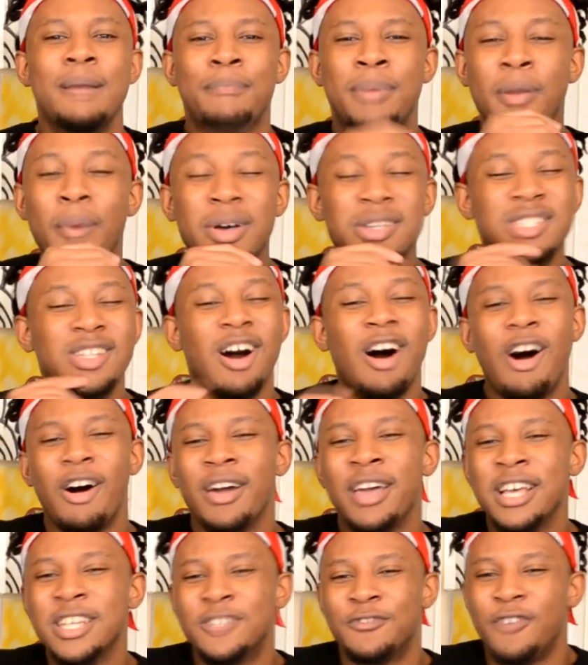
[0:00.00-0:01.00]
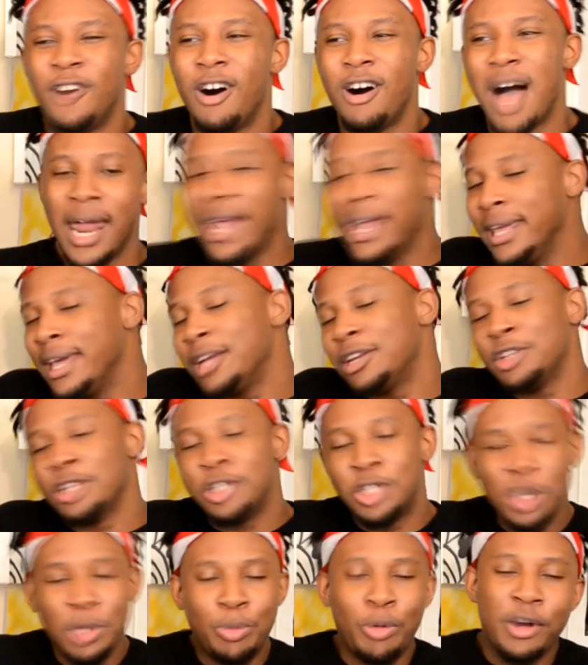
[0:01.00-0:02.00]
But it wasn't all his fault. I can get to
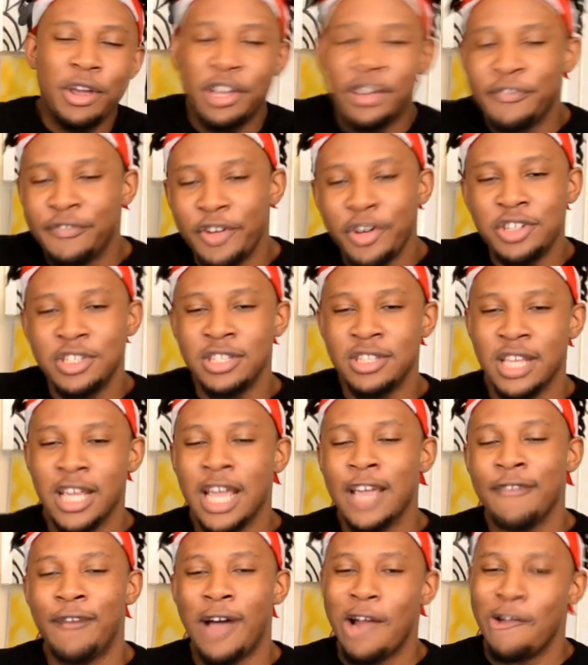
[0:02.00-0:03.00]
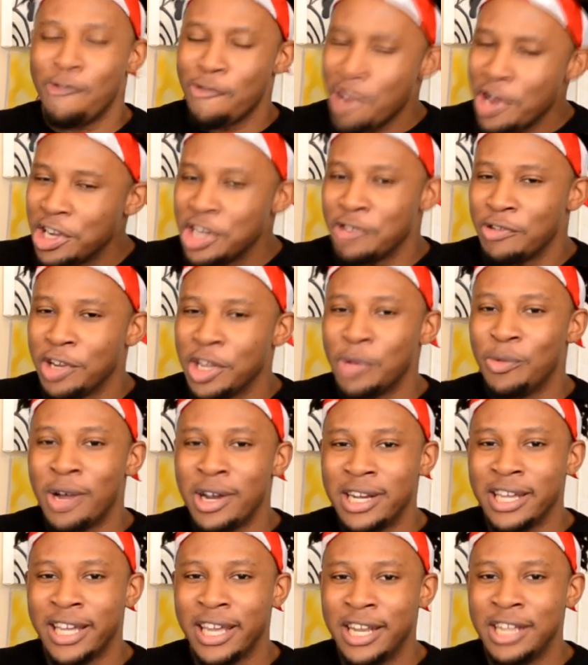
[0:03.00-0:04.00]
the two-point conversion thing if I really, really
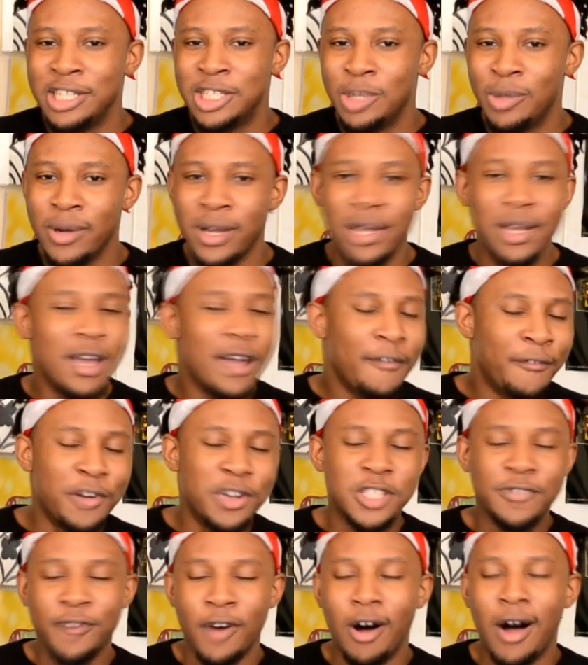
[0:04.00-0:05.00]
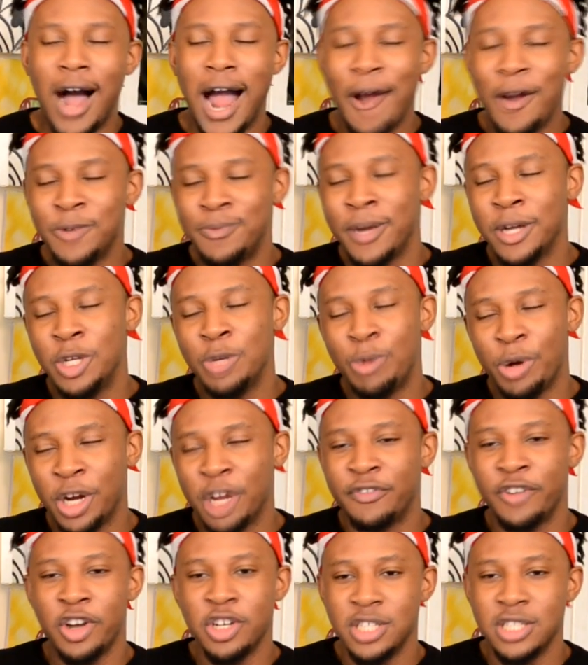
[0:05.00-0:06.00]
wanted to get into it. First of all, I respect two-point
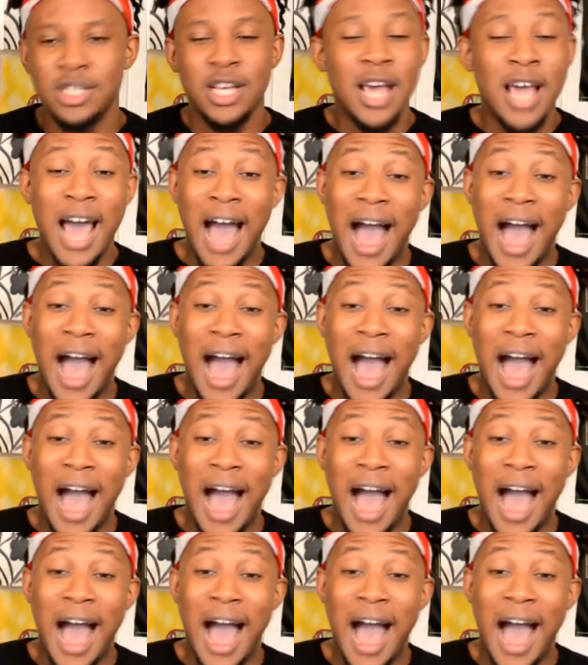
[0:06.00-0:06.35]
conversions.